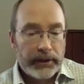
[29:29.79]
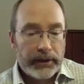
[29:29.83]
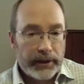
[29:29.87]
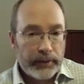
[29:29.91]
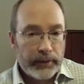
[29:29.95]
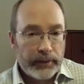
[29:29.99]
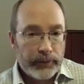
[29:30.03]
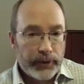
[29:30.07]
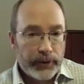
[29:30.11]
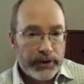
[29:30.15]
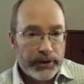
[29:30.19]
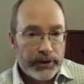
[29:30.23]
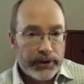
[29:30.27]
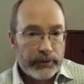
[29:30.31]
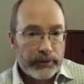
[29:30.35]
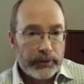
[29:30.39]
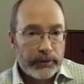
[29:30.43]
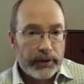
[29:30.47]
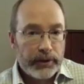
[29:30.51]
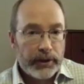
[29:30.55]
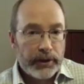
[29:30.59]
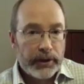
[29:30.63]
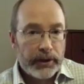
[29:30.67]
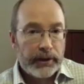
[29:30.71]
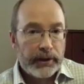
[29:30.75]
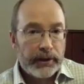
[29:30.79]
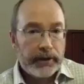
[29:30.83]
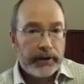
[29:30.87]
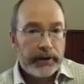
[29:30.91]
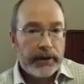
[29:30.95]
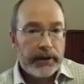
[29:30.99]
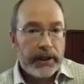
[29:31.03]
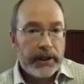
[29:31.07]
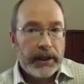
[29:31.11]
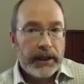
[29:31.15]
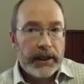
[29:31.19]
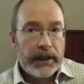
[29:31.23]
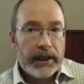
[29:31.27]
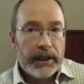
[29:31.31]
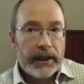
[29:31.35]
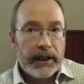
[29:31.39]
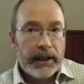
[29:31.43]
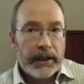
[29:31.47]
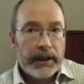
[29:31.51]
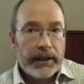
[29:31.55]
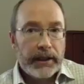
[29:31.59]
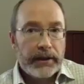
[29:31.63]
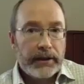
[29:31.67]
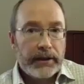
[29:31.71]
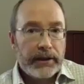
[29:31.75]
in Prince Edward Island,
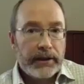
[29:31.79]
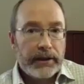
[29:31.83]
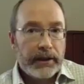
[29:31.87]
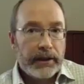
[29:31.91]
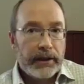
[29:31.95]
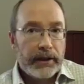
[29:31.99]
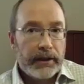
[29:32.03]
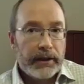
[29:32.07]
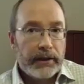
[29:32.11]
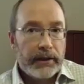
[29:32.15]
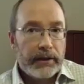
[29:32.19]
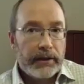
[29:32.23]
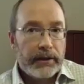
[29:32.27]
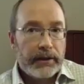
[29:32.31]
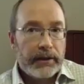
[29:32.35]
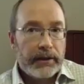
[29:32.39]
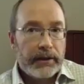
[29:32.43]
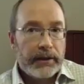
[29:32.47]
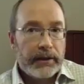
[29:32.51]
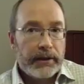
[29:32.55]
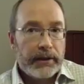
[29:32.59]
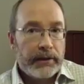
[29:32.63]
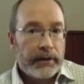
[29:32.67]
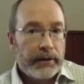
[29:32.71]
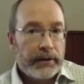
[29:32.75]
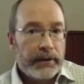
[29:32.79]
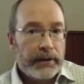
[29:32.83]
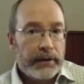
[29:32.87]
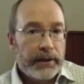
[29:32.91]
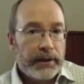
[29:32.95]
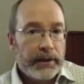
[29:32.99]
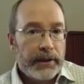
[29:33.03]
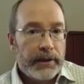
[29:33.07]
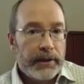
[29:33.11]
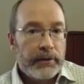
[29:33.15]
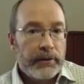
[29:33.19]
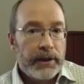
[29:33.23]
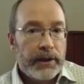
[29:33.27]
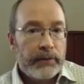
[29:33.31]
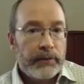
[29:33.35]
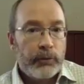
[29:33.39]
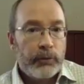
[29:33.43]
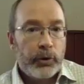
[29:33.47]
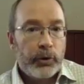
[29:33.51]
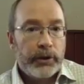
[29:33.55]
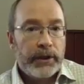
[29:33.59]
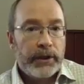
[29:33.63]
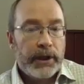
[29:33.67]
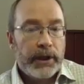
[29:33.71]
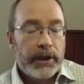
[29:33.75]
and
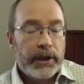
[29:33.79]
it